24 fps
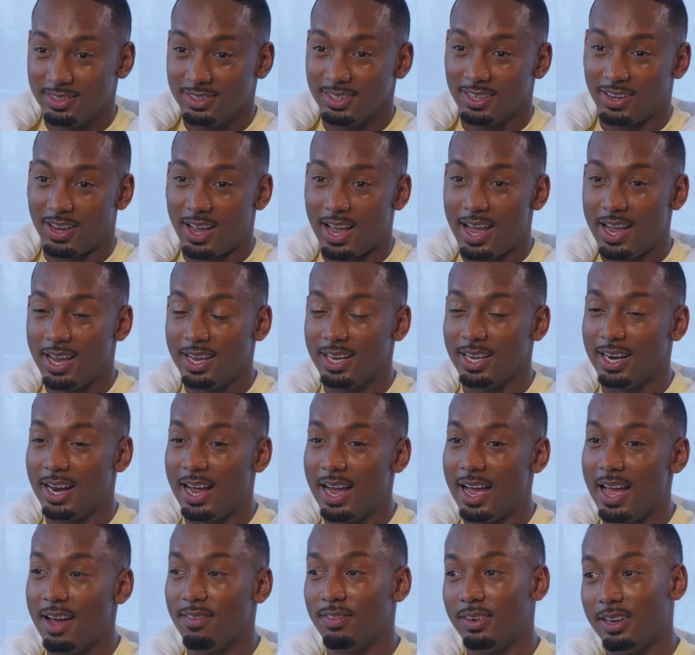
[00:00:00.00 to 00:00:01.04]
Okay. And
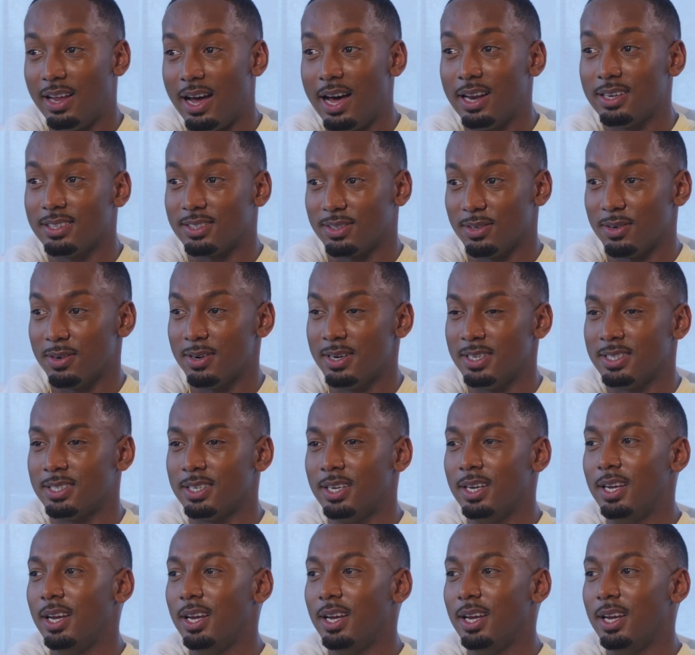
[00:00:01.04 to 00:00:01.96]
I have a lot of stories.